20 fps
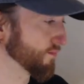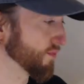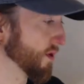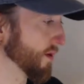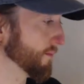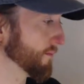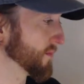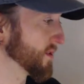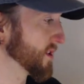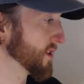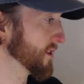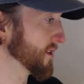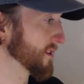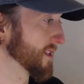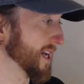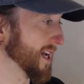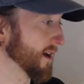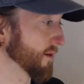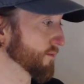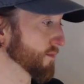prompts
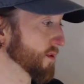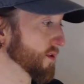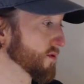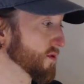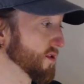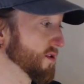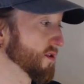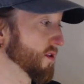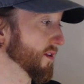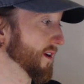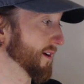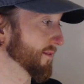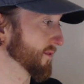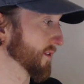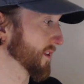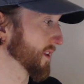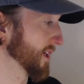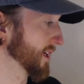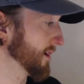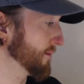to help you so you don't have
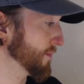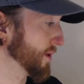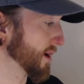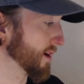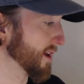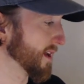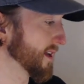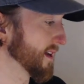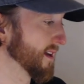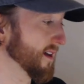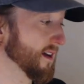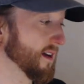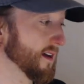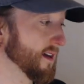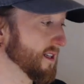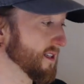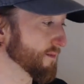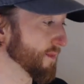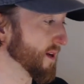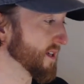to think about it,
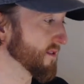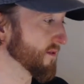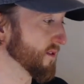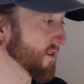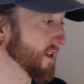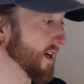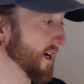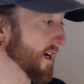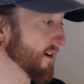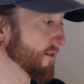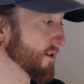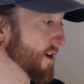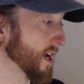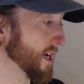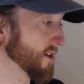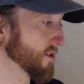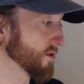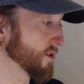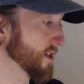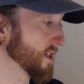space for diary
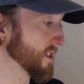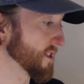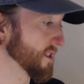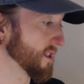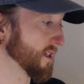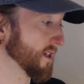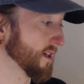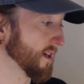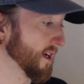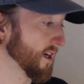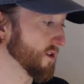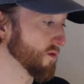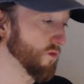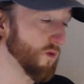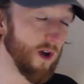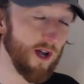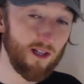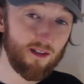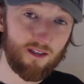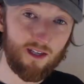entries as
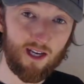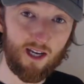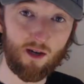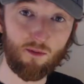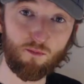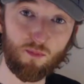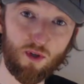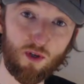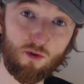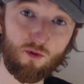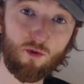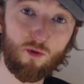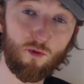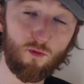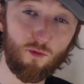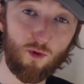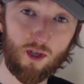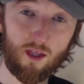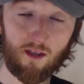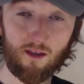well to help you
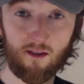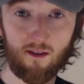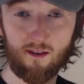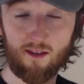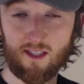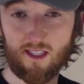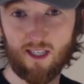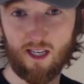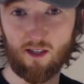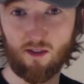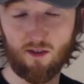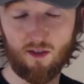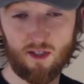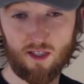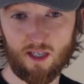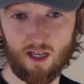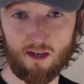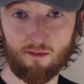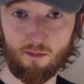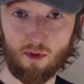with the CELTA
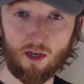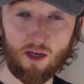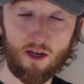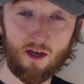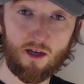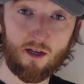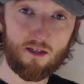assignment.